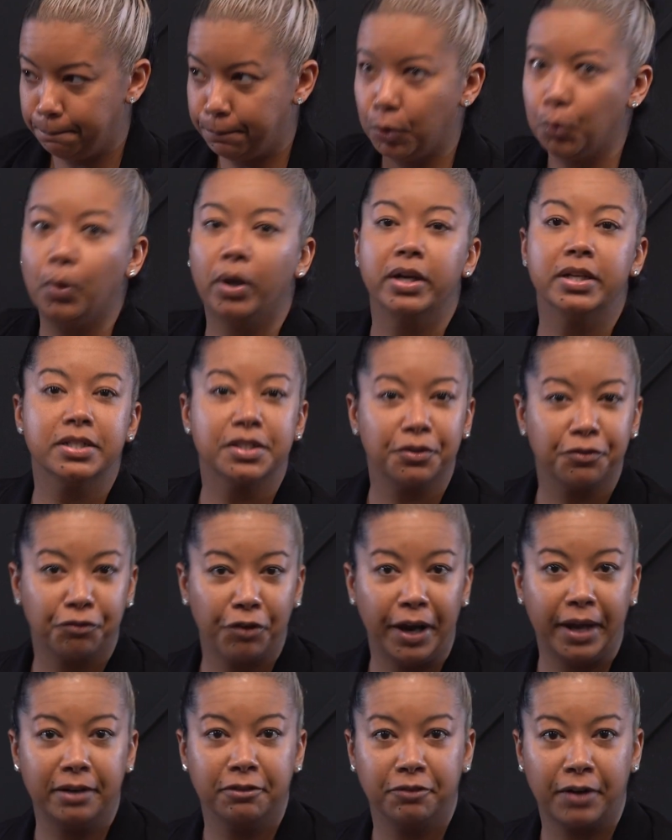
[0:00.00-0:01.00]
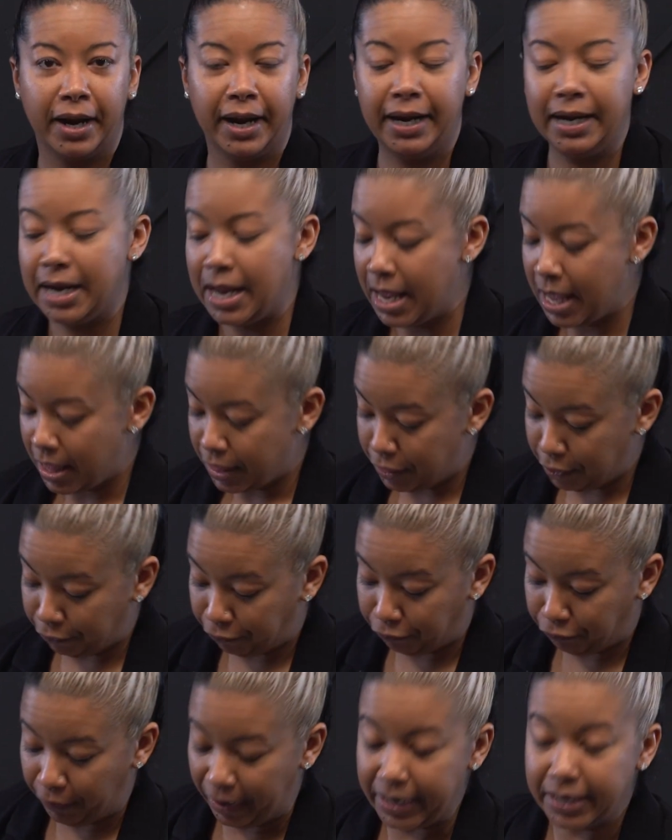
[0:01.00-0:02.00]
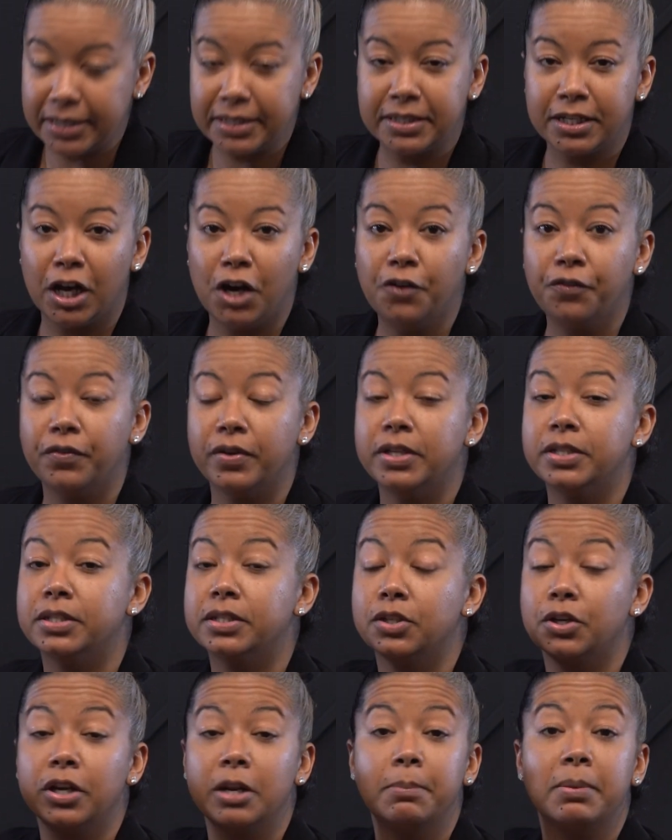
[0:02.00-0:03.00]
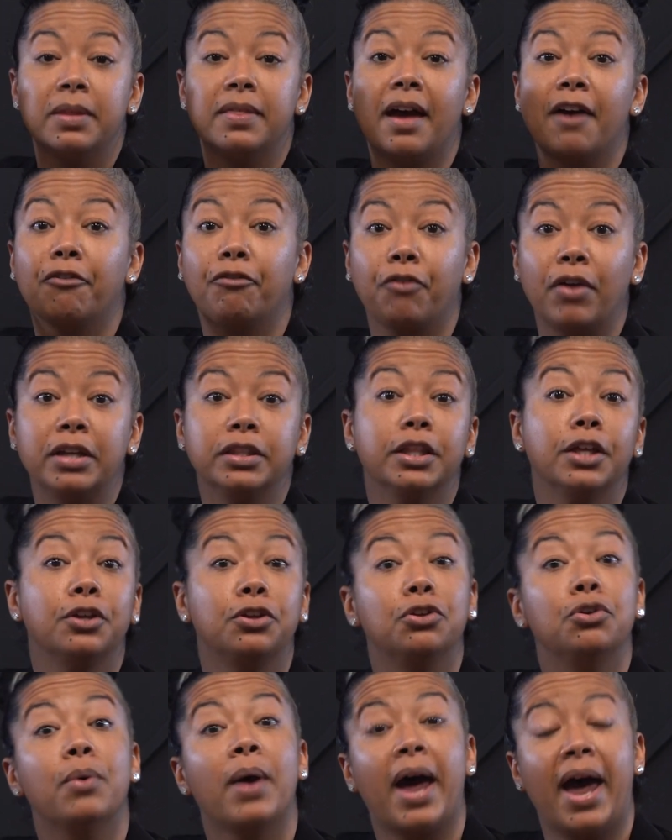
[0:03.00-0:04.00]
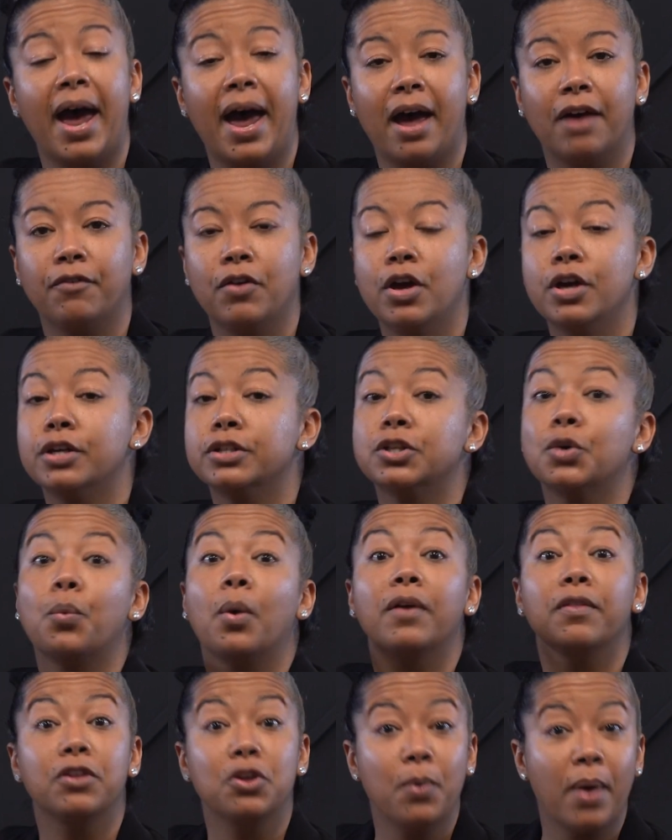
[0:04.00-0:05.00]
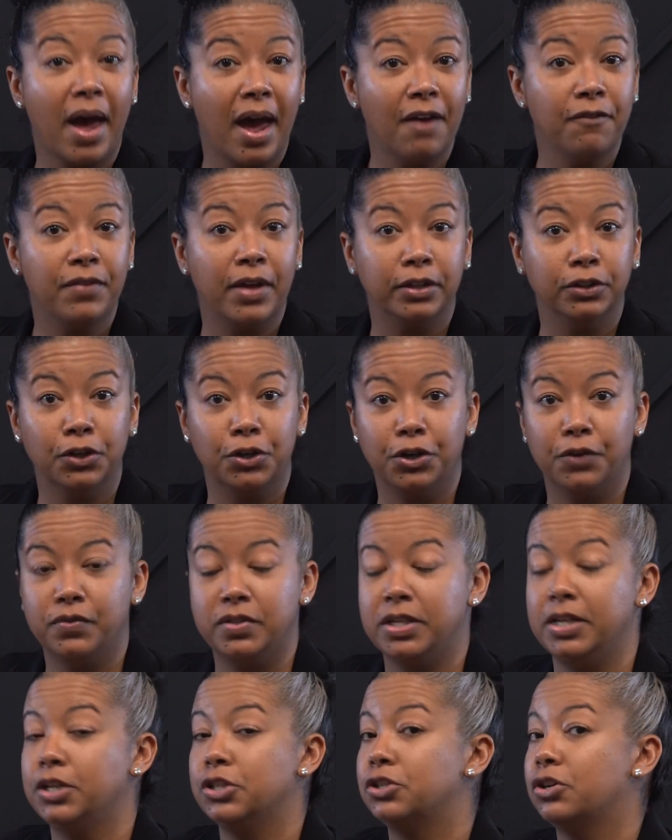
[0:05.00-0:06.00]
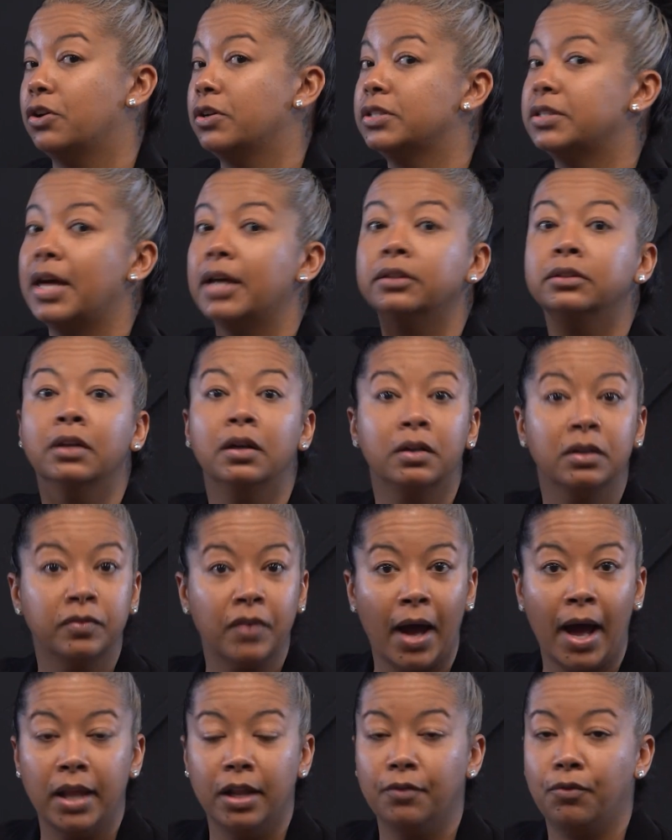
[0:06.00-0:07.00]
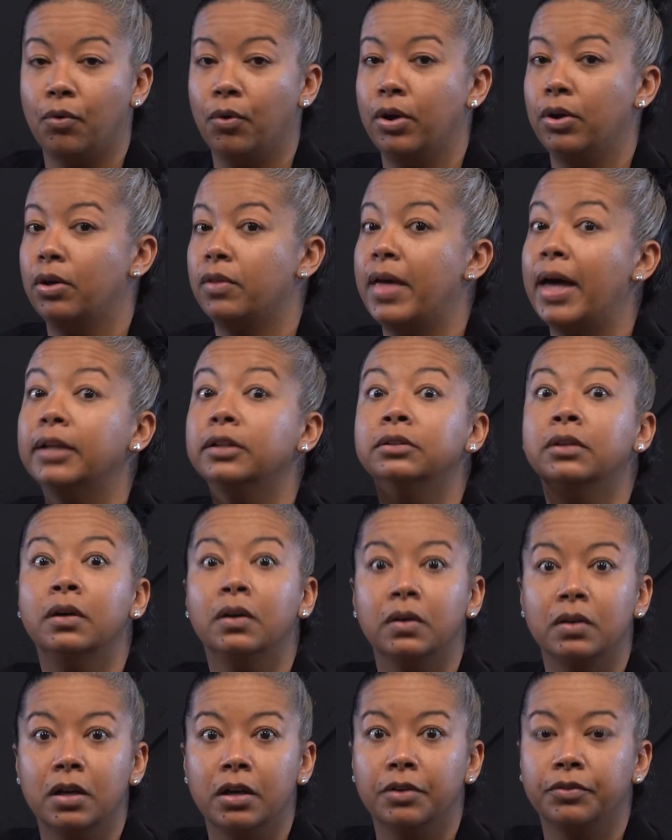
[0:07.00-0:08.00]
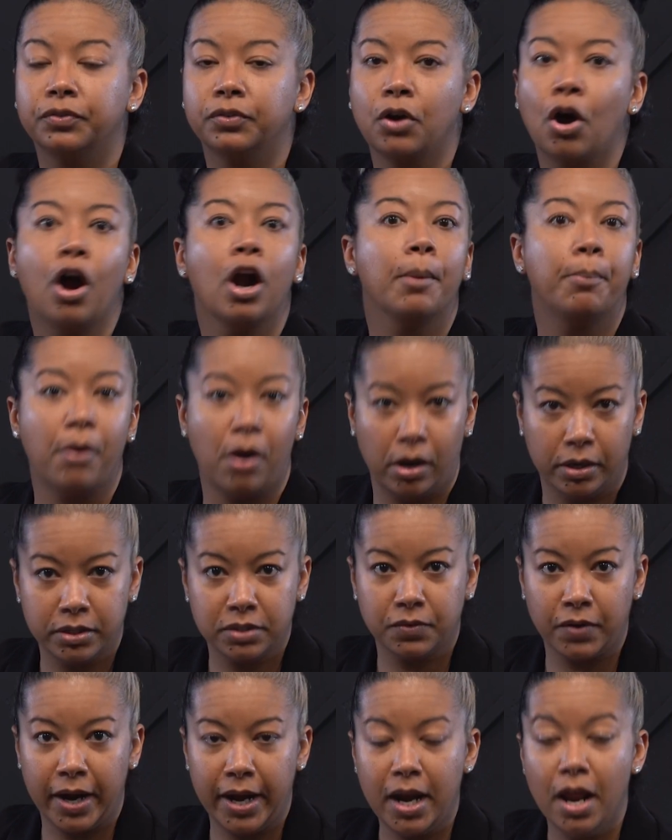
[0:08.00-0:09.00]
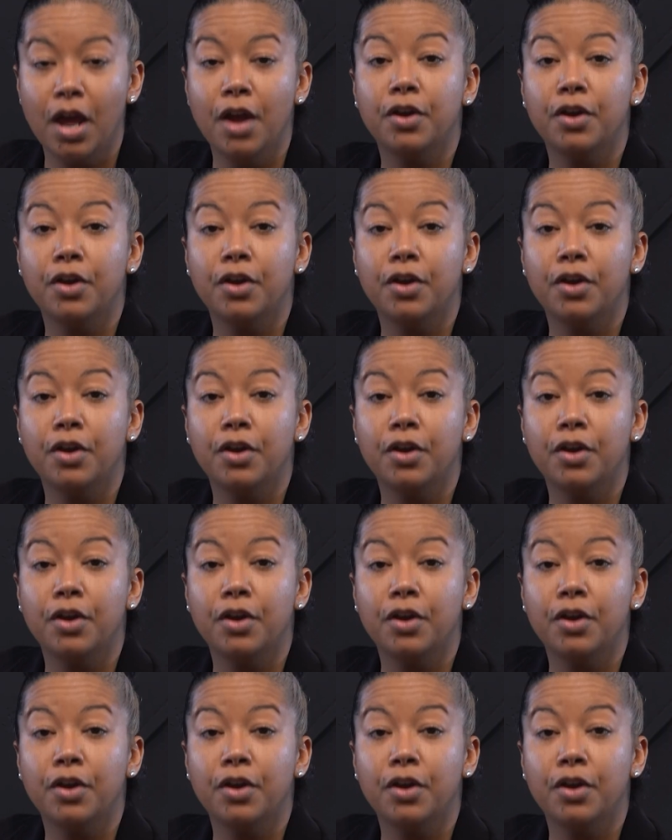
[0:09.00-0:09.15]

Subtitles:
But what is the freight, right? The freight itself is gonna be that freight that you have. So whether you have that load of t-shirts, that load of olive oil, that load of car parts, right?